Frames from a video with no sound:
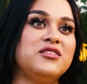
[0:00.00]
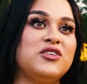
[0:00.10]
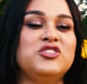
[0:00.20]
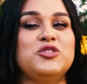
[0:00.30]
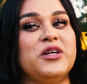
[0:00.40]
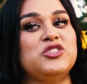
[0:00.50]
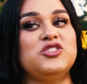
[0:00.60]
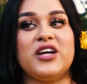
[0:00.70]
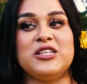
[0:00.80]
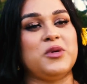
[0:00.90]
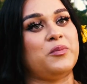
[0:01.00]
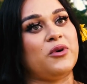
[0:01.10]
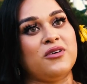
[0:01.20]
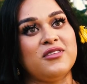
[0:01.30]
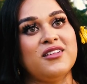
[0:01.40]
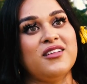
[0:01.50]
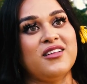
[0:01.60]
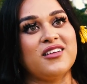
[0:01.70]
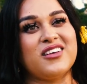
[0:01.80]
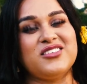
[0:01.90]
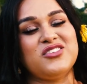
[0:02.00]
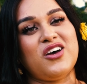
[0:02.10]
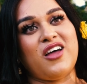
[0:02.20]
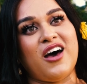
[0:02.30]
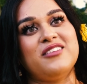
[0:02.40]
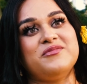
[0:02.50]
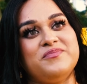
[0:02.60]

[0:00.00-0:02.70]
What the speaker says: and especially trans people, because there's not a lot.